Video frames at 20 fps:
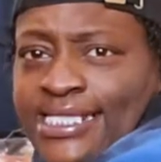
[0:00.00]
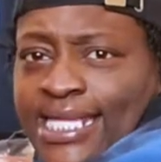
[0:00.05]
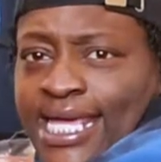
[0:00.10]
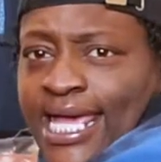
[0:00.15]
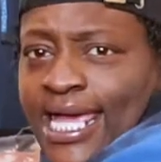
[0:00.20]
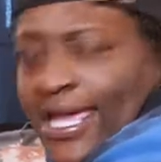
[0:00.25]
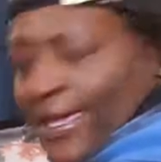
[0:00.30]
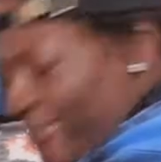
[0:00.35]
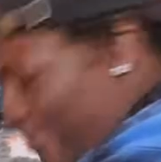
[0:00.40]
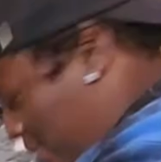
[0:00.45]

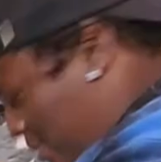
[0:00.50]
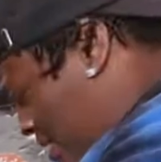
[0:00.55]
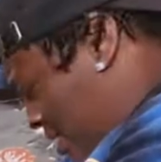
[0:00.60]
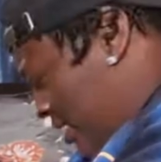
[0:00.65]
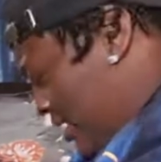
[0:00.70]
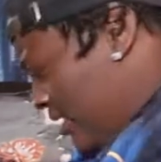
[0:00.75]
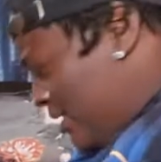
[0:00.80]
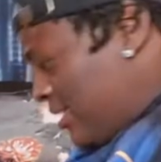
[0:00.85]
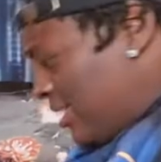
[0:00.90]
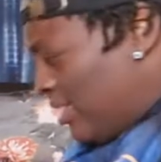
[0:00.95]
sad,
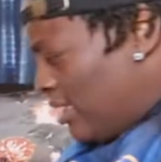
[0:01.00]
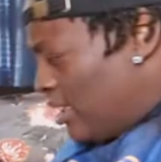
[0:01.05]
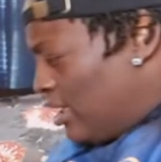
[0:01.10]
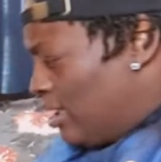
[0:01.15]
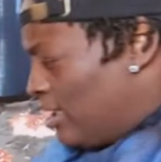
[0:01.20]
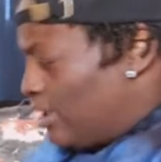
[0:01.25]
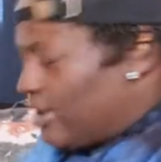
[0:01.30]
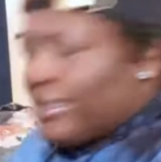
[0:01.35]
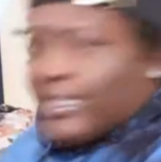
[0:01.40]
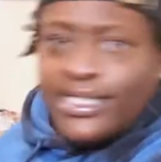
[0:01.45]
because
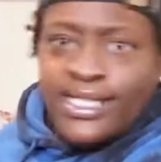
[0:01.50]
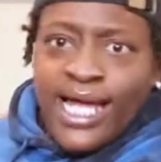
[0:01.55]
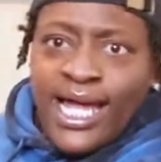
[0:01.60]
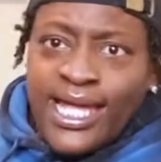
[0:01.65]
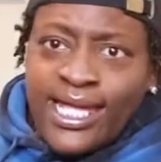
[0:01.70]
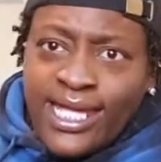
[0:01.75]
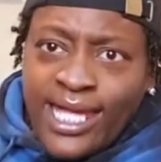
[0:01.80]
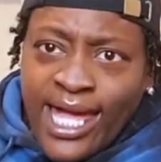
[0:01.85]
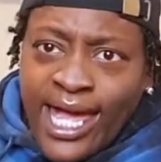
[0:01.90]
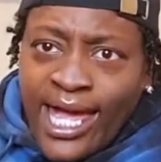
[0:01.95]
the
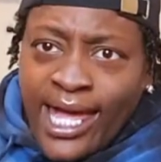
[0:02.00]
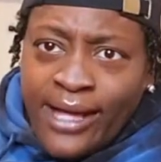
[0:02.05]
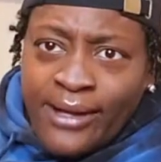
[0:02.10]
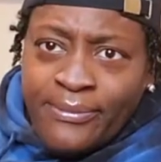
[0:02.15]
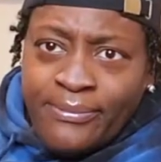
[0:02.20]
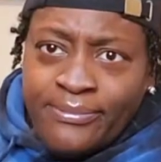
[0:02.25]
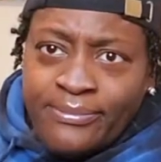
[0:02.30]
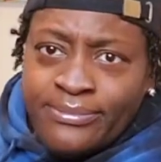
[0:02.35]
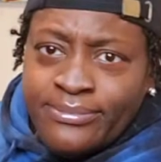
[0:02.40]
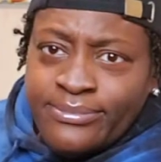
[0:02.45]
Nike app
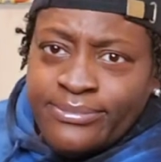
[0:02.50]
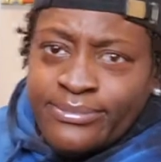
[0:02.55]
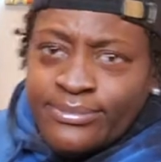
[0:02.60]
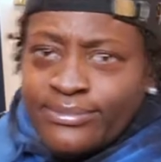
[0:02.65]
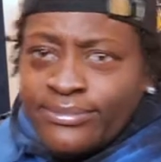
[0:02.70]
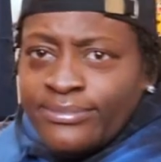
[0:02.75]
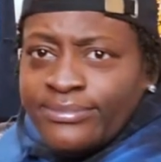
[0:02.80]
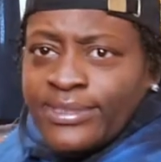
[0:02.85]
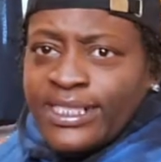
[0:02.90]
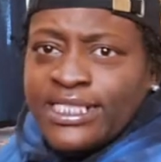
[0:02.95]

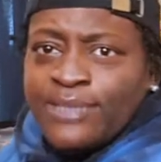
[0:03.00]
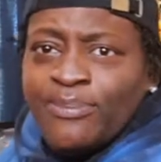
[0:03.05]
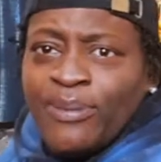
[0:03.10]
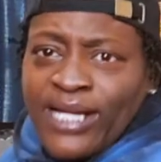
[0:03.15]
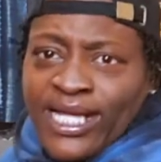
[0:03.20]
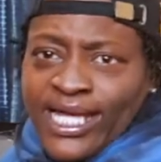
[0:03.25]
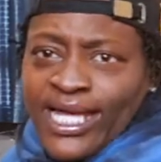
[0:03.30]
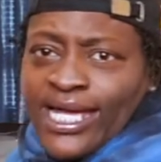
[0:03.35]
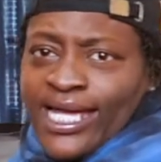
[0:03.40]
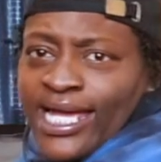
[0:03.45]
is
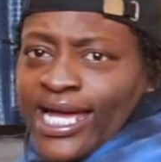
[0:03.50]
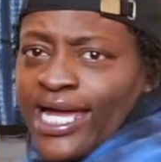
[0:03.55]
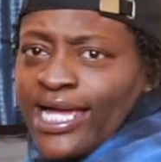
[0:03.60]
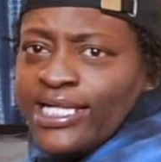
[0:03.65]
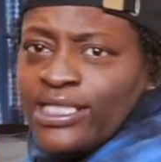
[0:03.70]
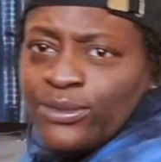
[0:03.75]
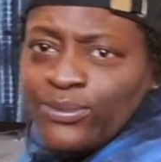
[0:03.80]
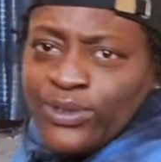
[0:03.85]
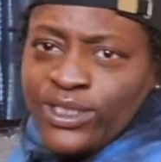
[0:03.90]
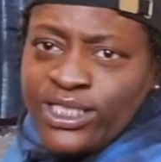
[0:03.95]
playing
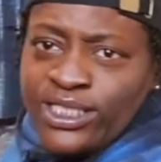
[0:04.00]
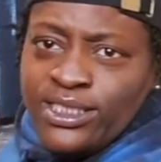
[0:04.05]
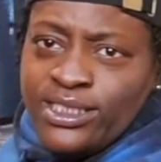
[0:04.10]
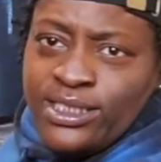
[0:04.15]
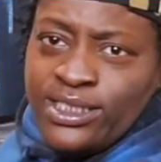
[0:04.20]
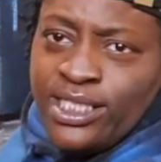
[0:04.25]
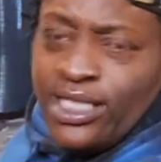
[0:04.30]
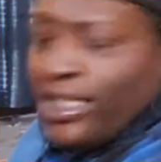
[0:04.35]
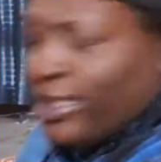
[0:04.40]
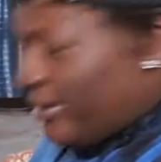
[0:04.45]
games with
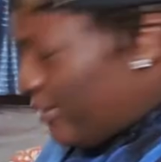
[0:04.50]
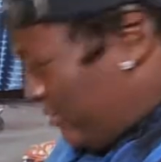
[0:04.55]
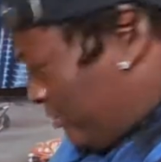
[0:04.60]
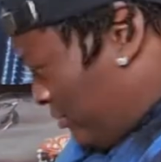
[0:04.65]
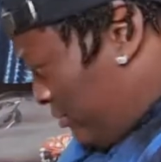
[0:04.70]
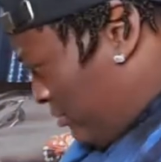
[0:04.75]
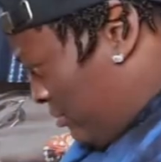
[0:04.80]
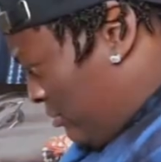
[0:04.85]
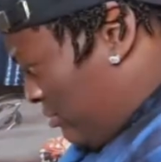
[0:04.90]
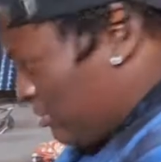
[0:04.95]
us
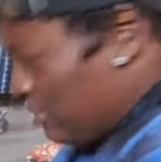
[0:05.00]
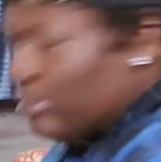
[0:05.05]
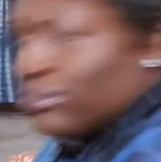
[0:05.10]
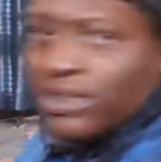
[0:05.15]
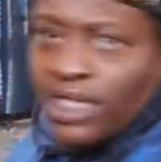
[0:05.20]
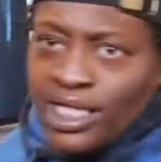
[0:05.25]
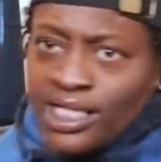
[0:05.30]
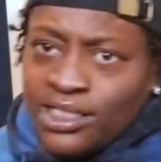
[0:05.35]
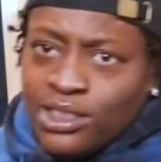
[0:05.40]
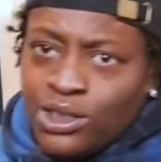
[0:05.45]

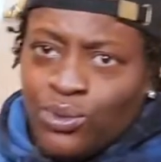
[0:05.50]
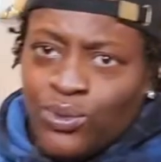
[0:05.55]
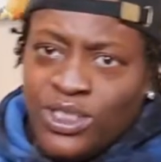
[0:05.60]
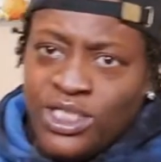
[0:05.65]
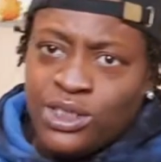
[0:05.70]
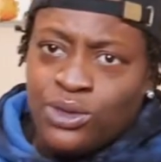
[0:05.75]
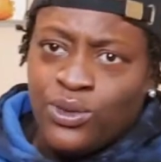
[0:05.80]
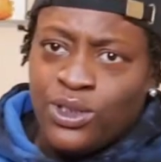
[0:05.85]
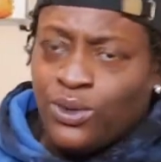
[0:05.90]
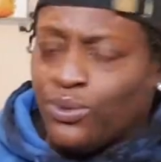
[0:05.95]
in twenty
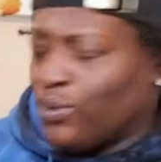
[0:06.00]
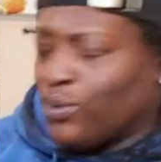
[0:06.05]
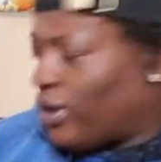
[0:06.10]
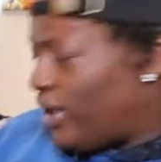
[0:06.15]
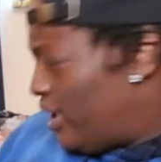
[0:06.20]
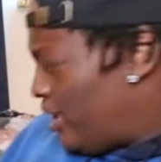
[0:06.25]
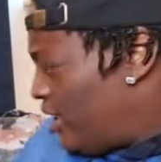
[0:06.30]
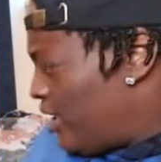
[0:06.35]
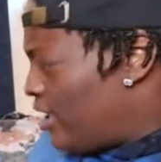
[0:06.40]
twenty-one.